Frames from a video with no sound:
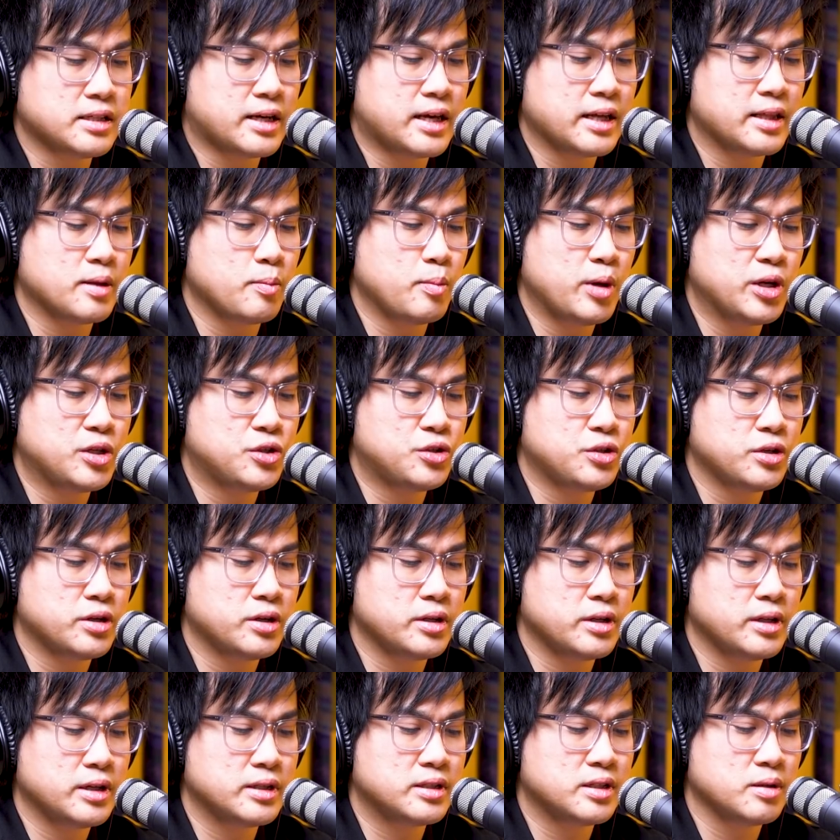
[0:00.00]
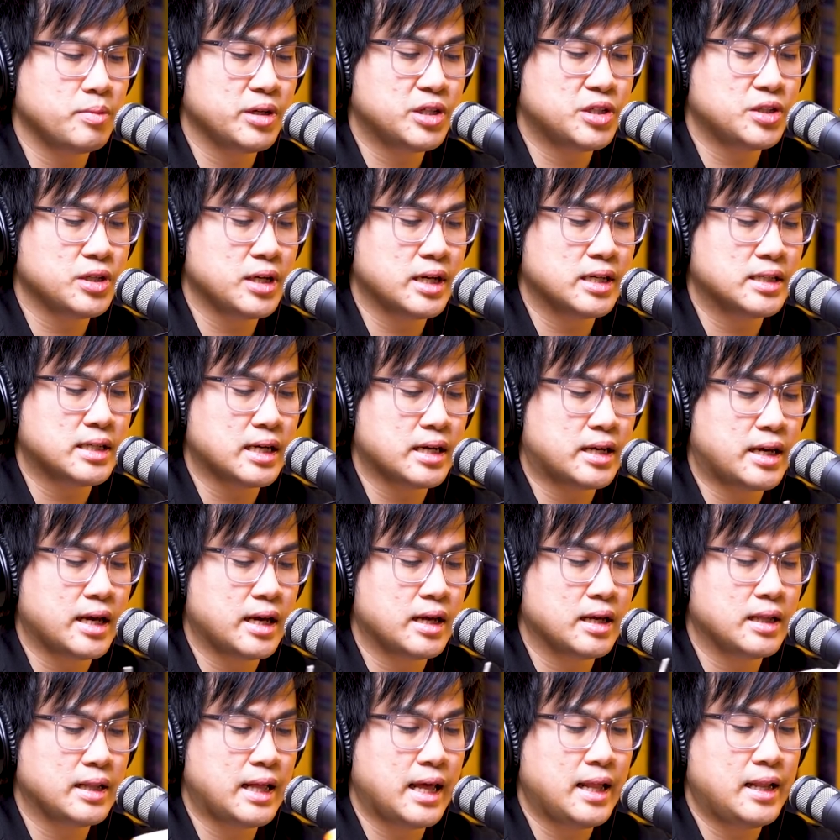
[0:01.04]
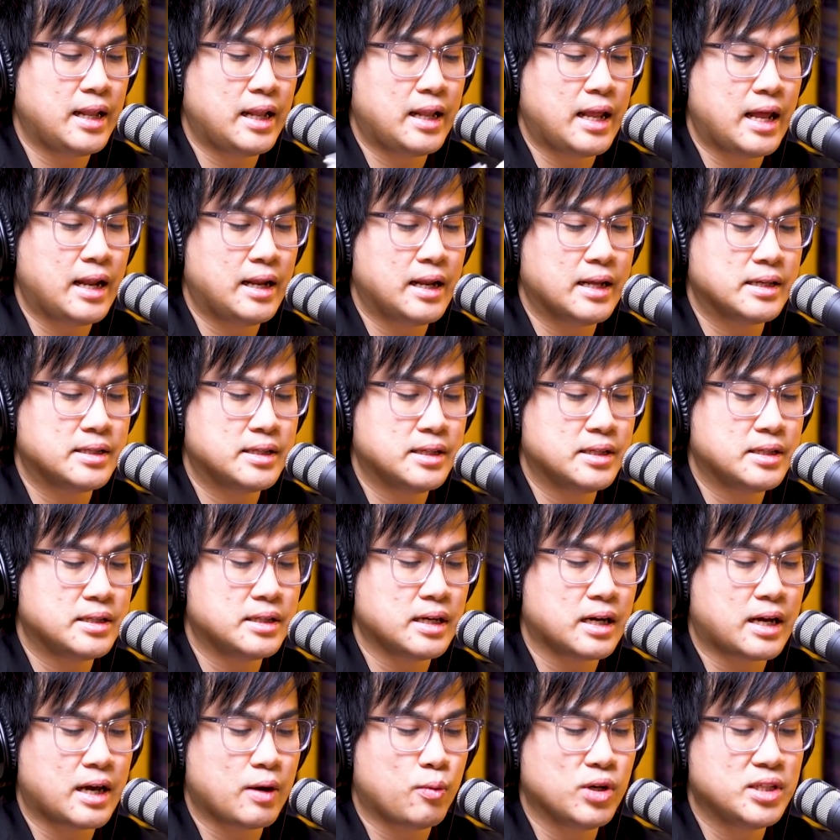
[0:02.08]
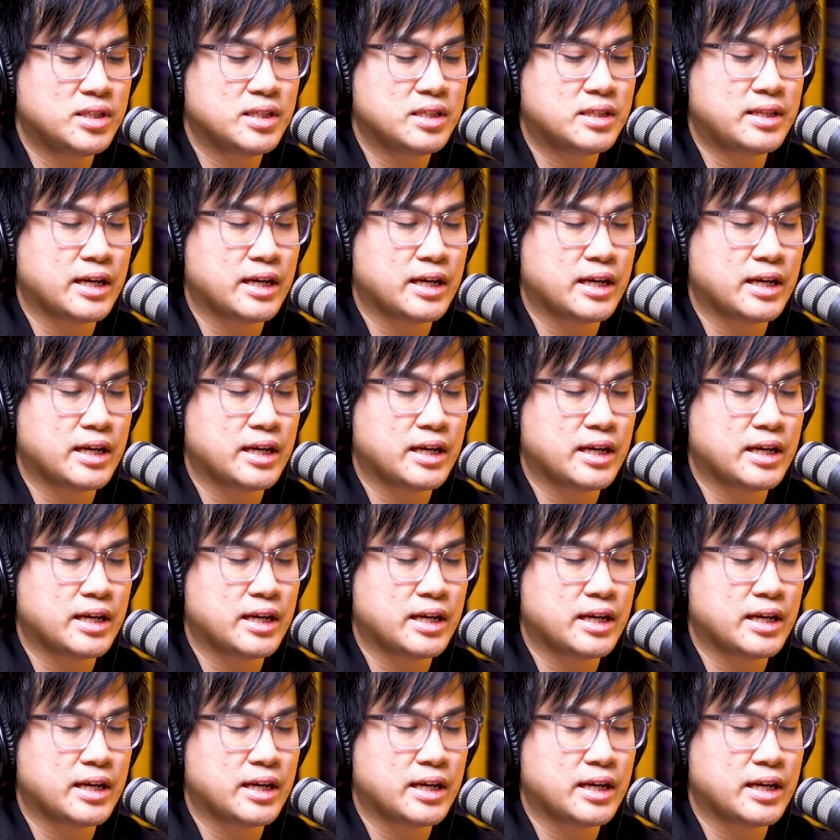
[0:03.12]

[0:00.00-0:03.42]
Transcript: like the mixture. It's the mixture. It's like okay. Then there's this. Okay, what's this